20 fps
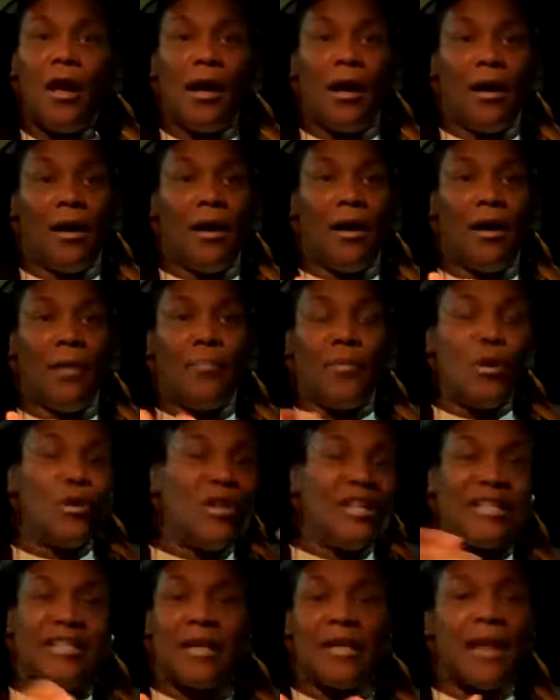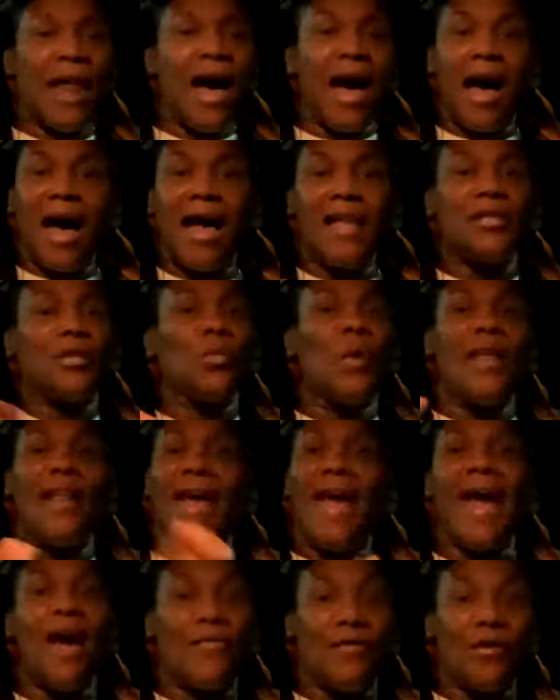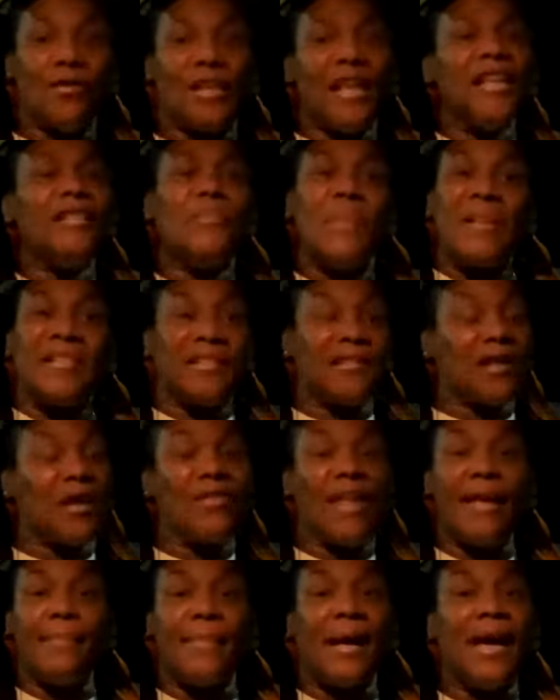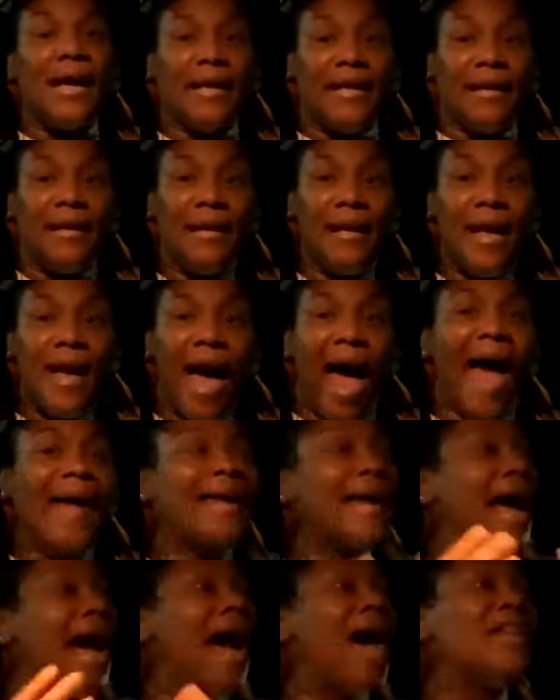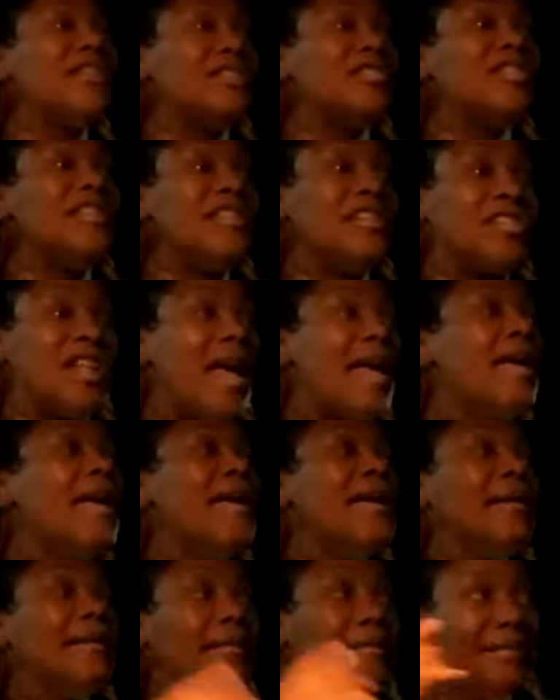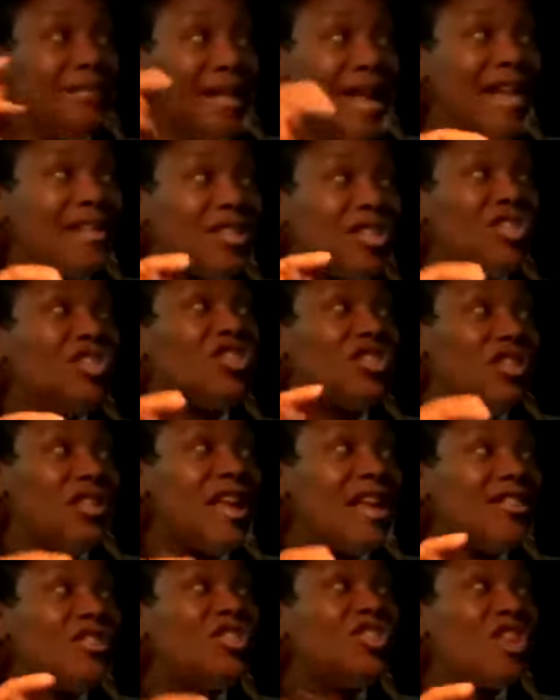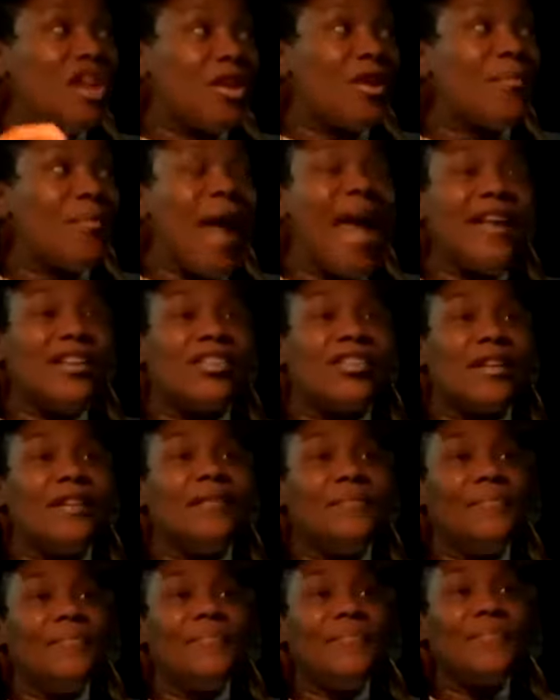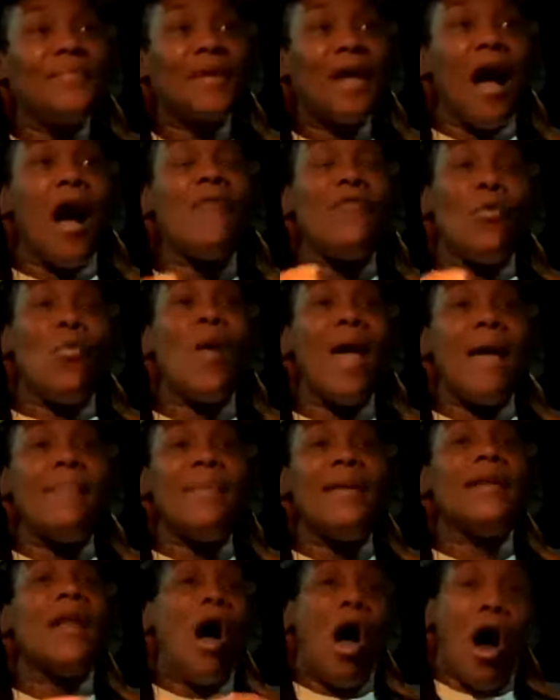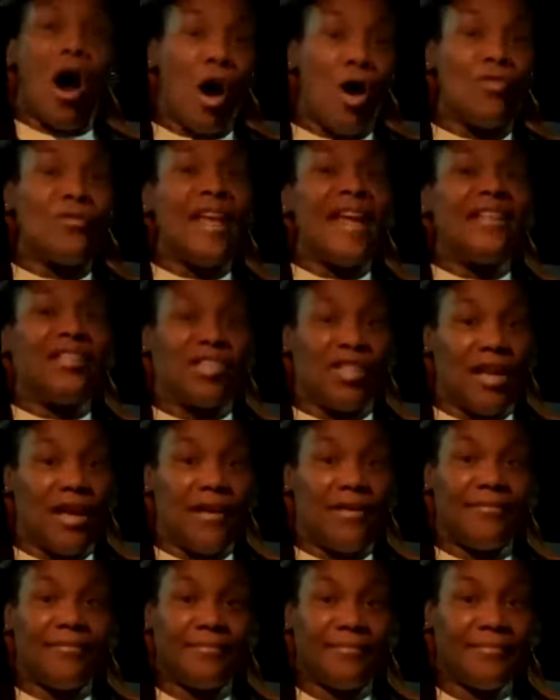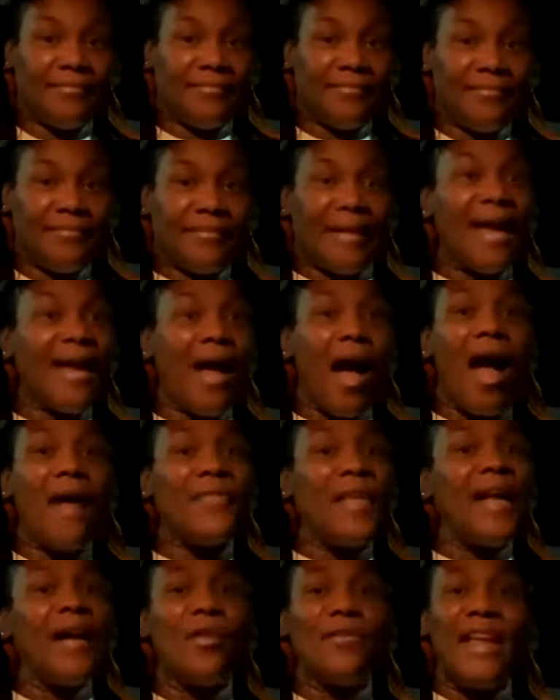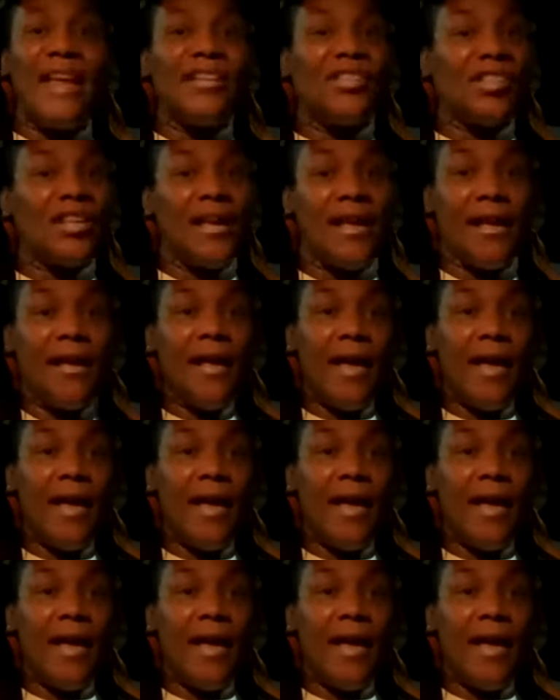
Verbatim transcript: uh, beauty salons, whatever. These bitches on their money. I can honestly say this this generation of women are on their shit. Mm-mm-mm. They are. They on their shit.